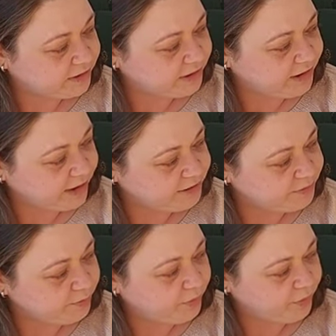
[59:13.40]

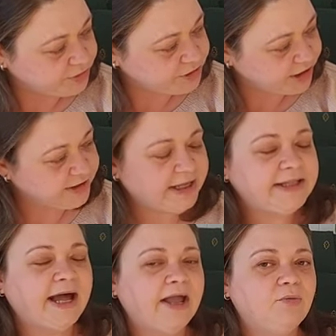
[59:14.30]
another project
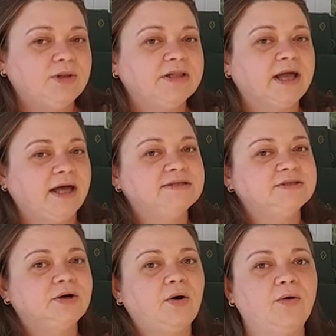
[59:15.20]
that I will
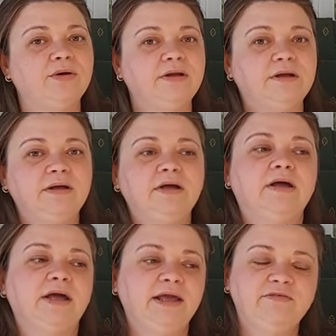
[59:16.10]
cast on,
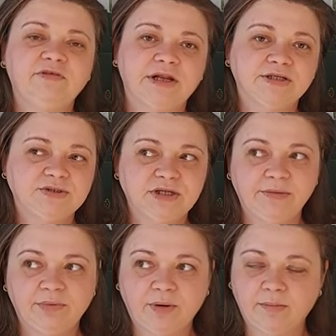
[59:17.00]
if not
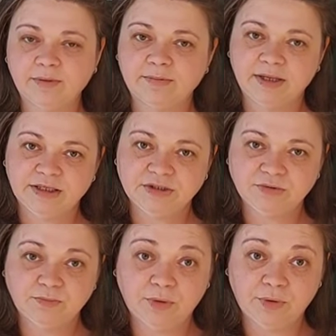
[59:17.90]
today, probably
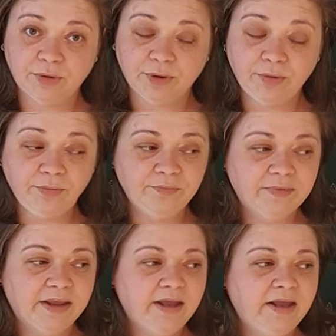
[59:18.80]
tomorrow.
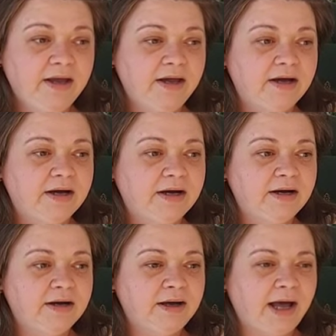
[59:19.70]

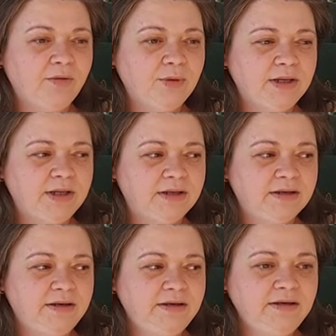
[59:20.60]
I will
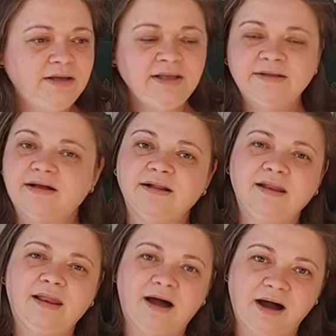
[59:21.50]
knit a
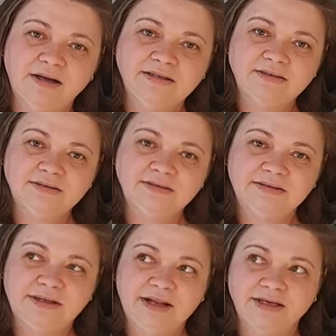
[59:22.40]
lot
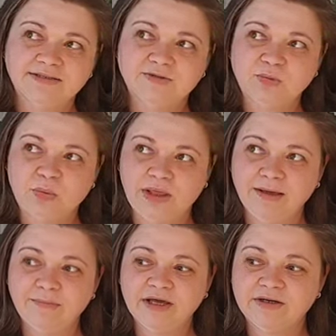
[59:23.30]
the next
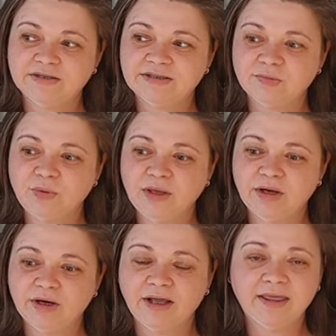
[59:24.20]
week because we
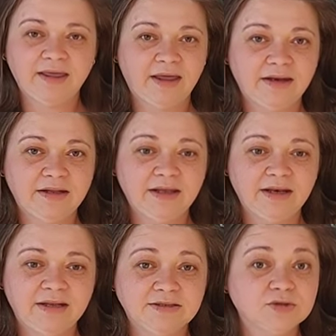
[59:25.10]
are again
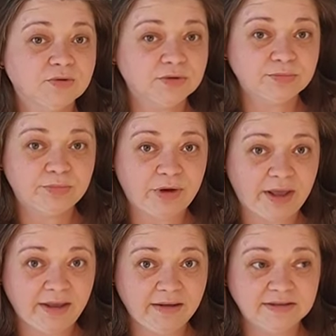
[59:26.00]
in a school
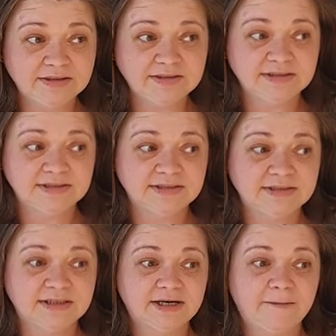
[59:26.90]
break. This is
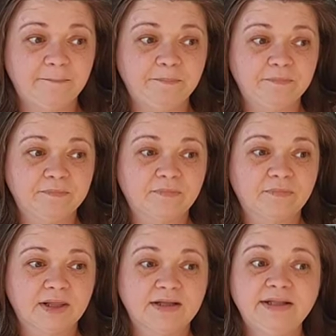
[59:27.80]

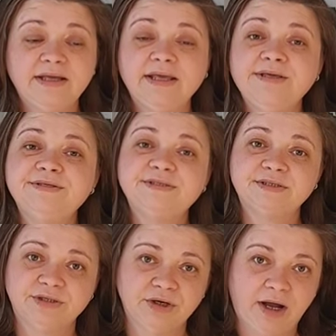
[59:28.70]
the
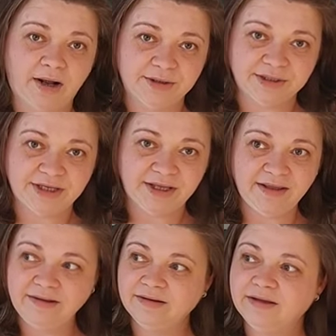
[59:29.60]
Easter
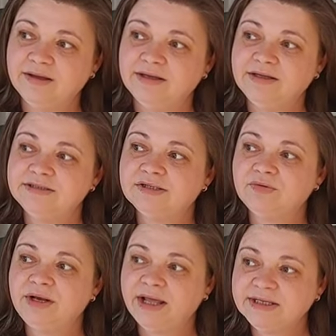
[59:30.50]
holiday.
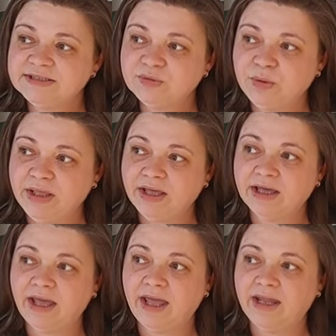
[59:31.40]
So next
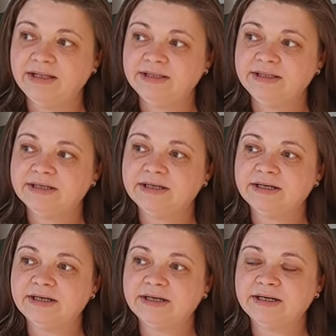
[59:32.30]
week and
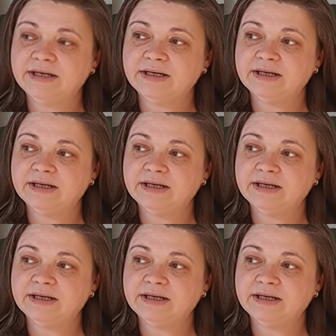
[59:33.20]
the